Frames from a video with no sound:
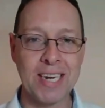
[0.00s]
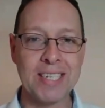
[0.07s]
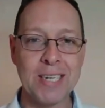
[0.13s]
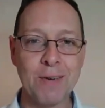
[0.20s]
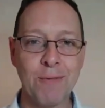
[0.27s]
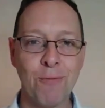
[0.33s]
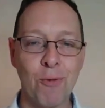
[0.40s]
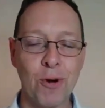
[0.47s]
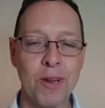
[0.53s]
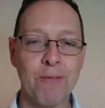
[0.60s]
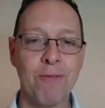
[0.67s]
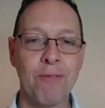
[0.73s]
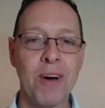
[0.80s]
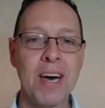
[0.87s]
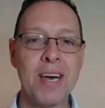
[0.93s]

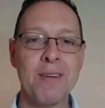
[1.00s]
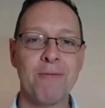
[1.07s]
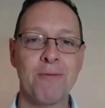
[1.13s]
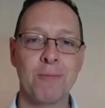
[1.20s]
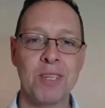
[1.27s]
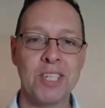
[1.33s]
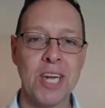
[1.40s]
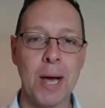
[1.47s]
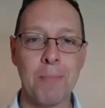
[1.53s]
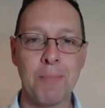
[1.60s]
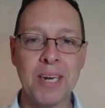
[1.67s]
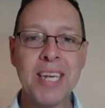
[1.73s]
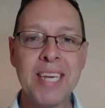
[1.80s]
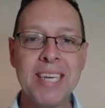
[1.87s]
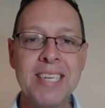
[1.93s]
1945 from the
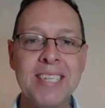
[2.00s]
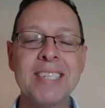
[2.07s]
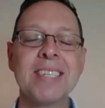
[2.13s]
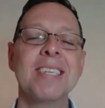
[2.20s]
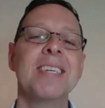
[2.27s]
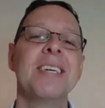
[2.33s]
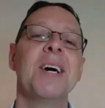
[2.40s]
Japanese,